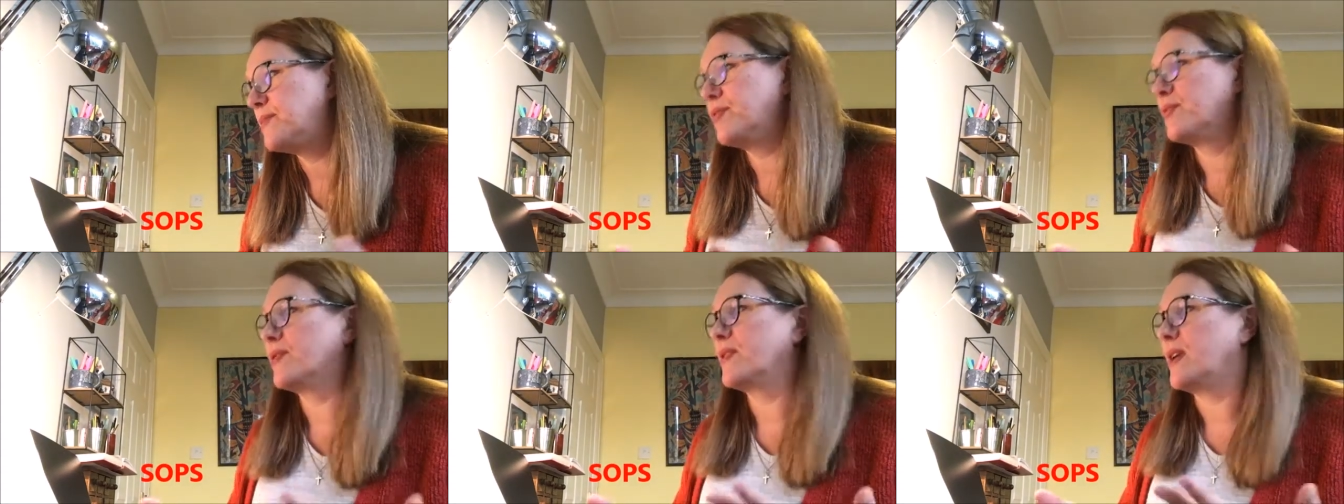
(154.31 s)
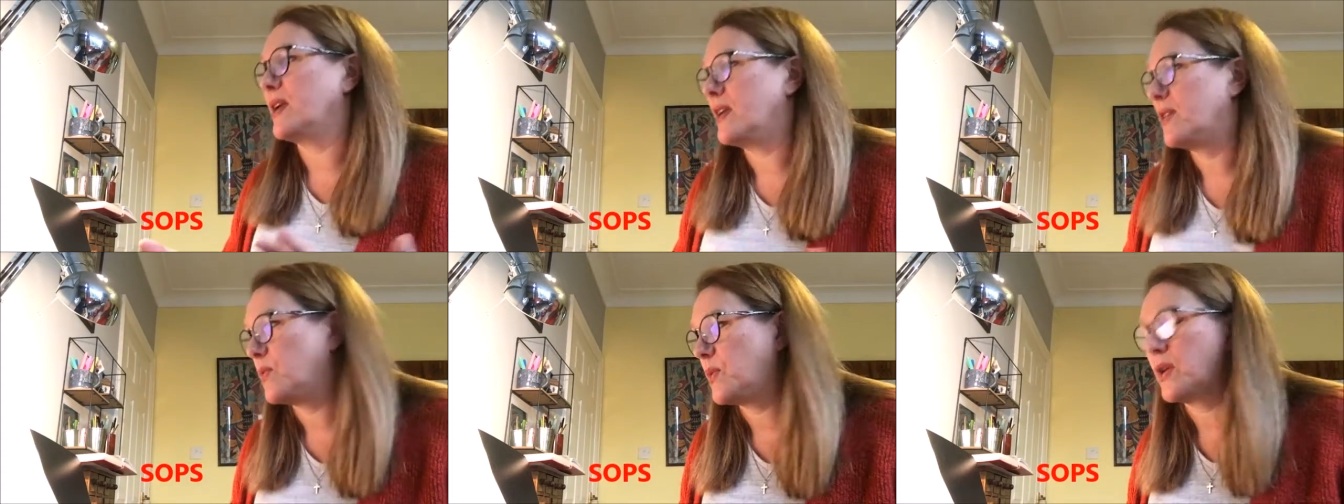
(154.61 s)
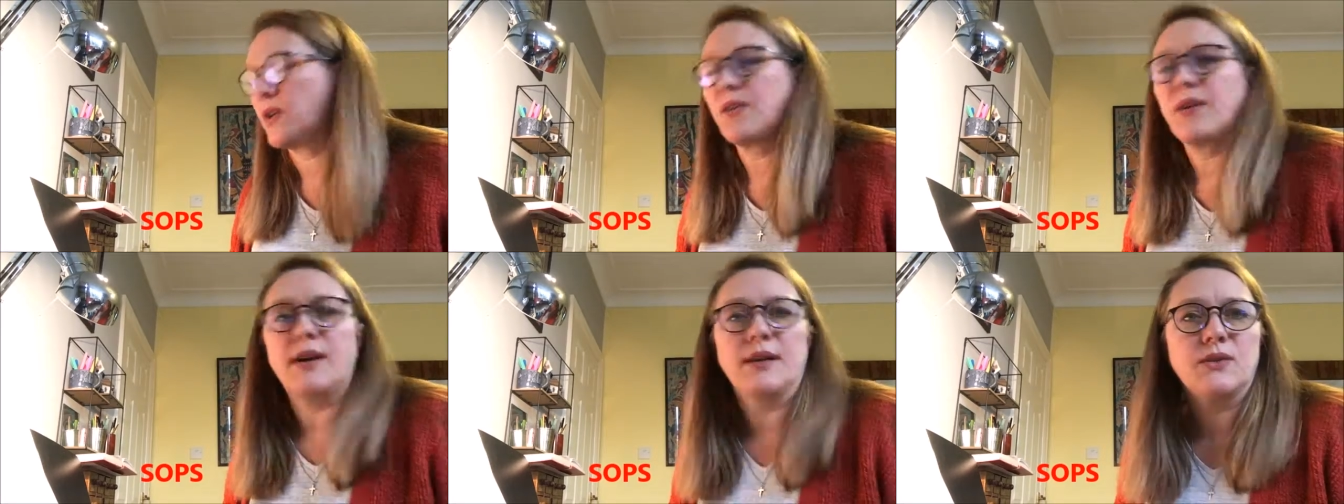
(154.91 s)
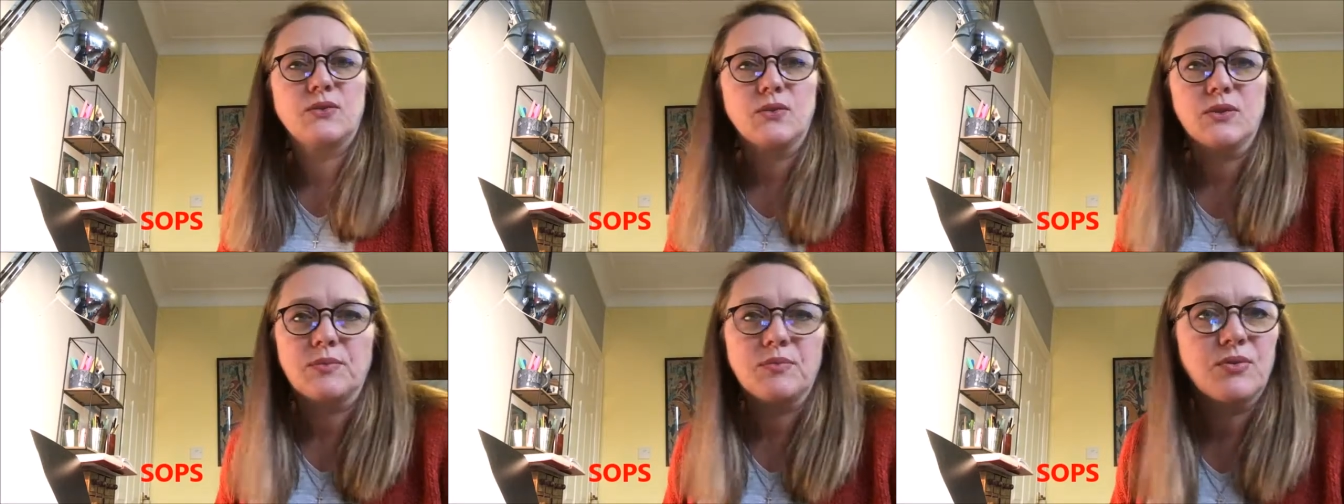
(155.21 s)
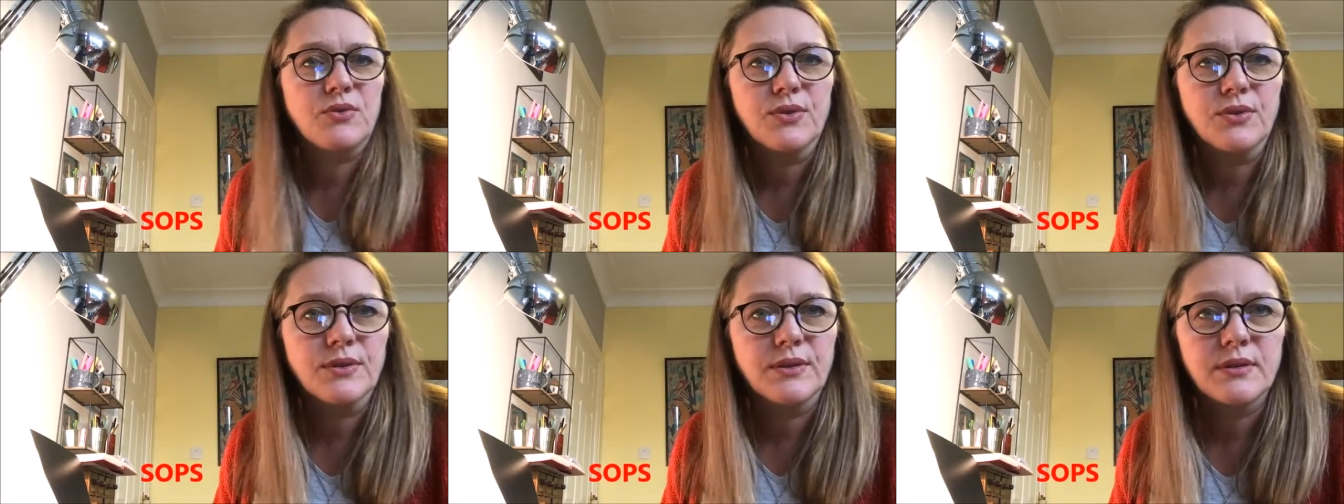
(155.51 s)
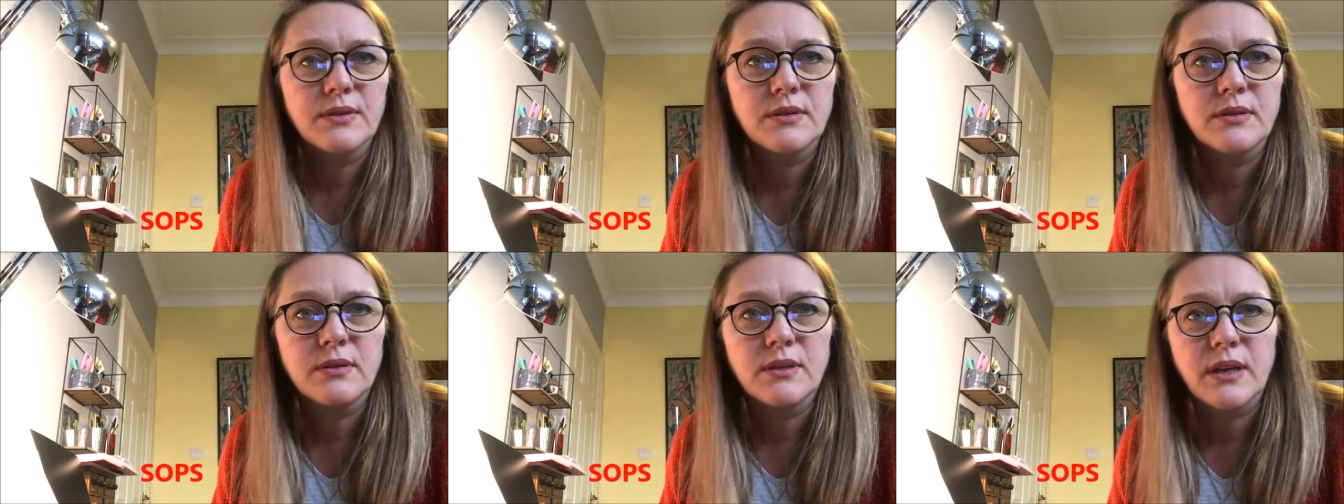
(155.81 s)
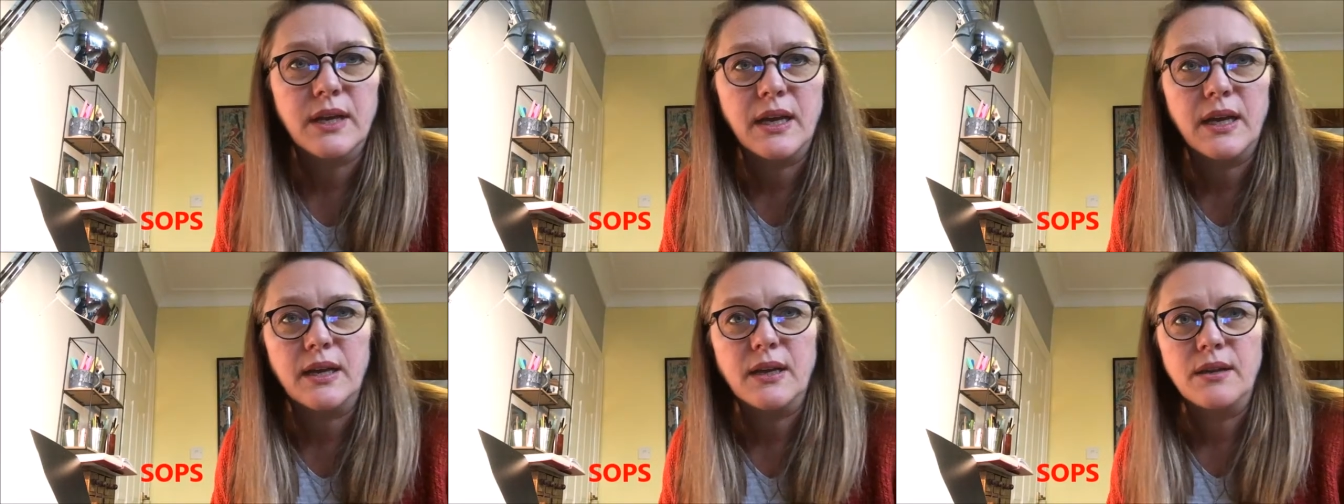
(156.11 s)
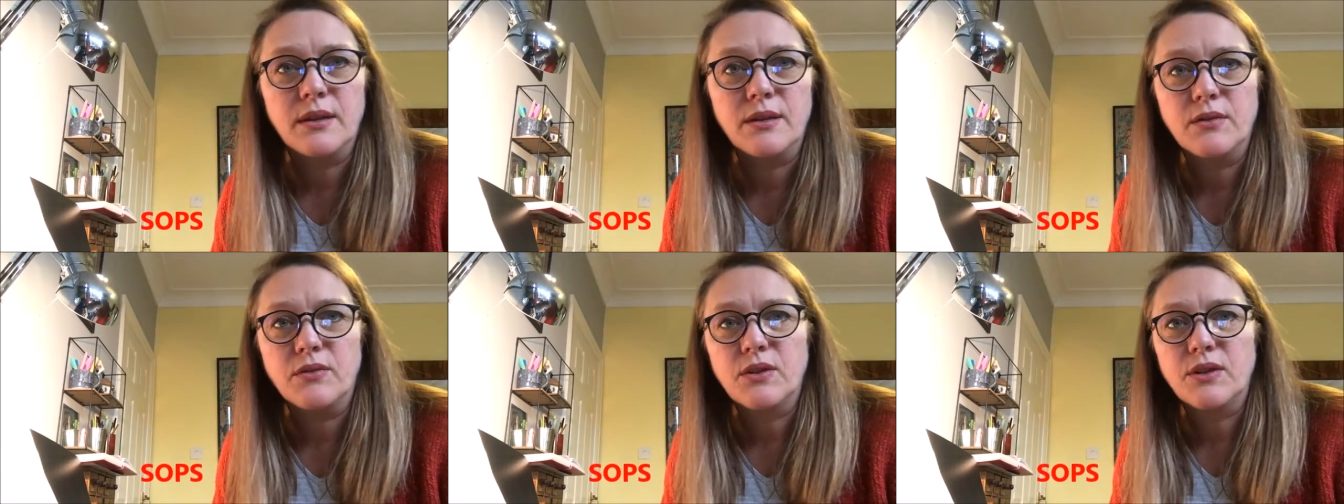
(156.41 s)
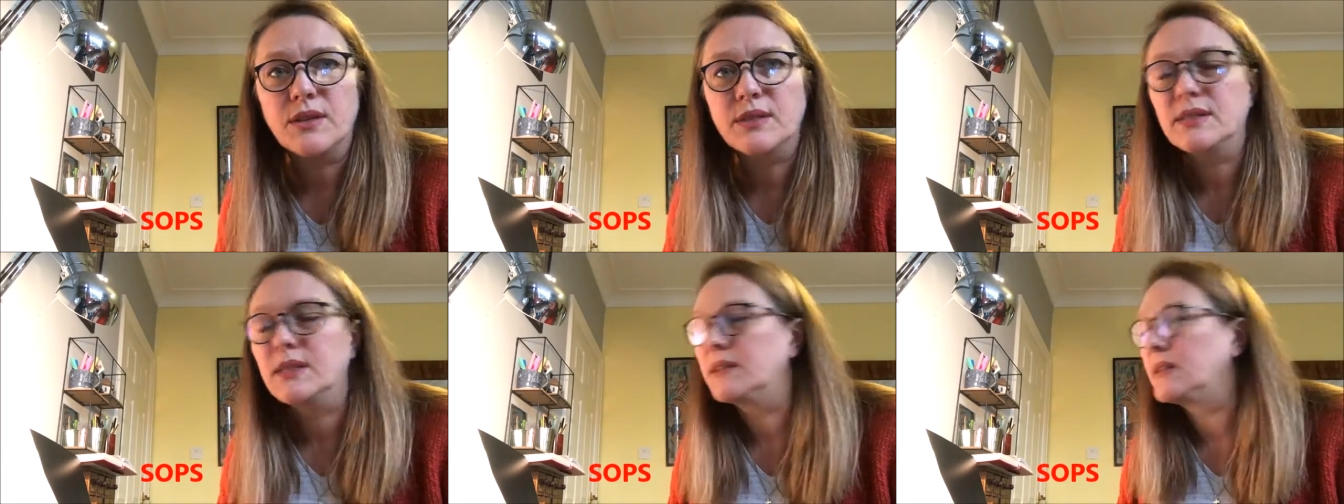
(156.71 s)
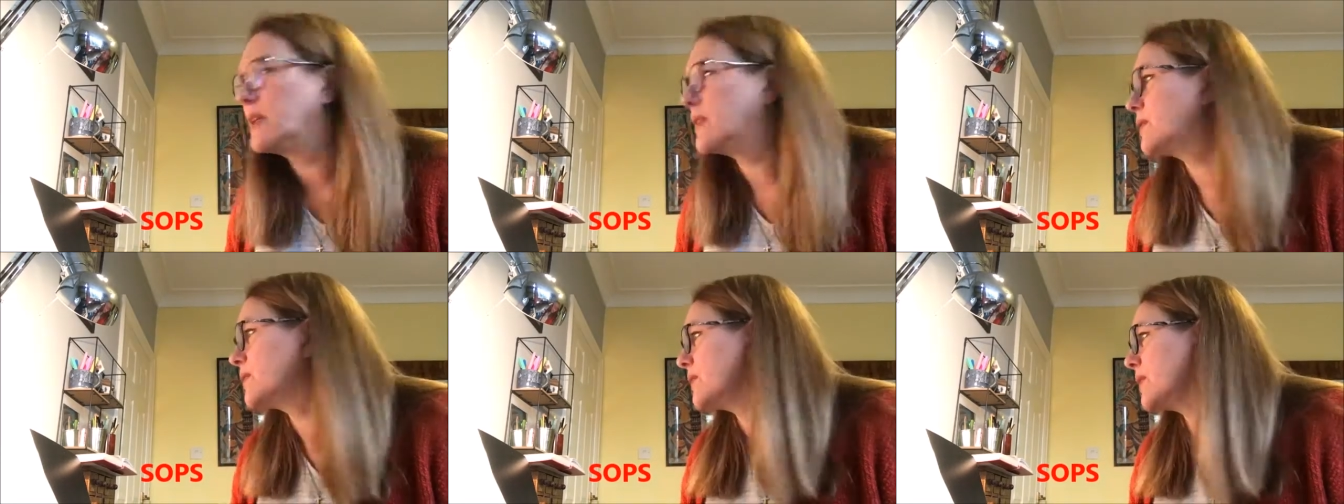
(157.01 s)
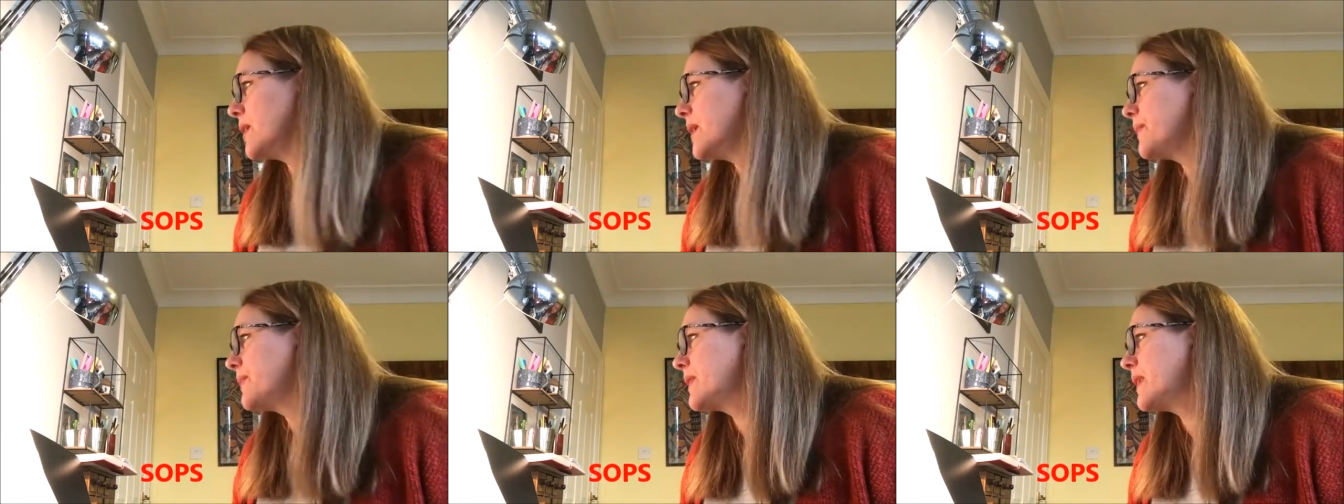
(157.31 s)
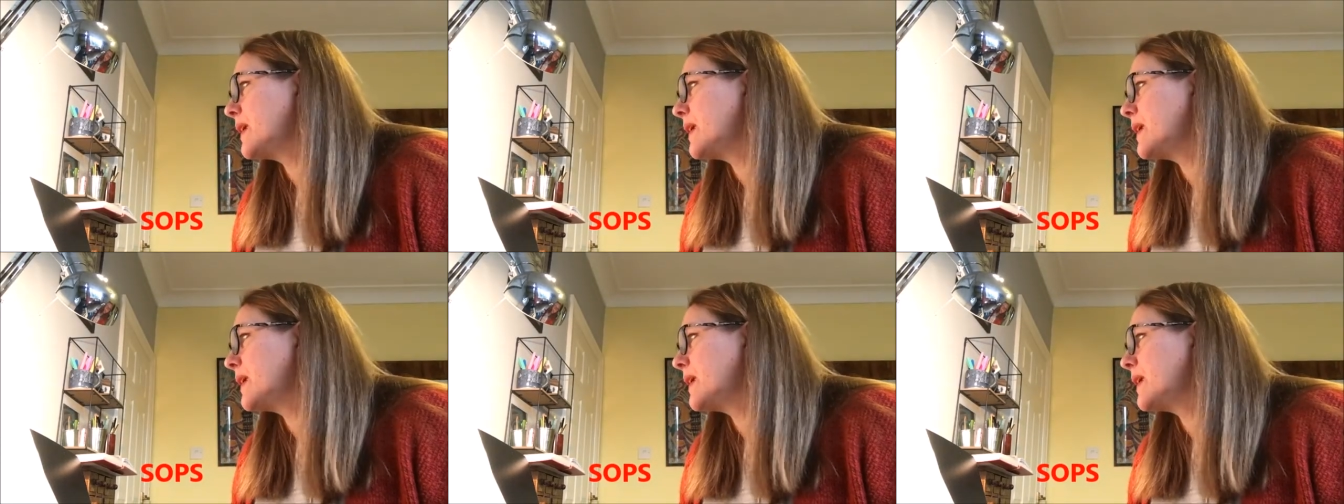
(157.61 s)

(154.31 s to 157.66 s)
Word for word: breathe when Christ was born." Okay, you've got to sing that through.